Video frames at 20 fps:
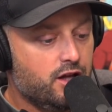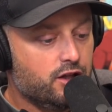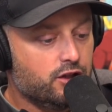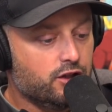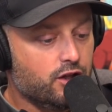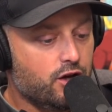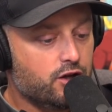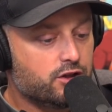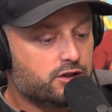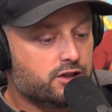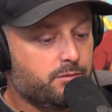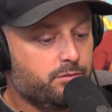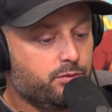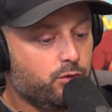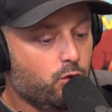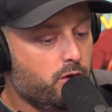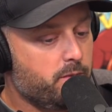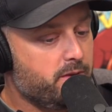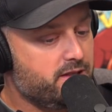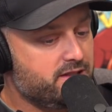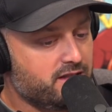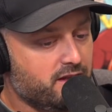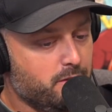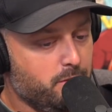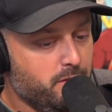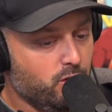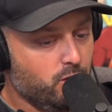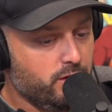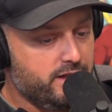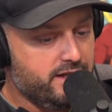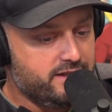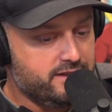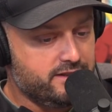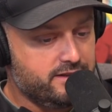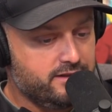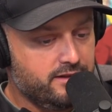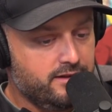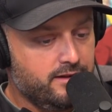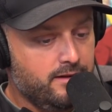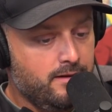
long deployment to the Middle East.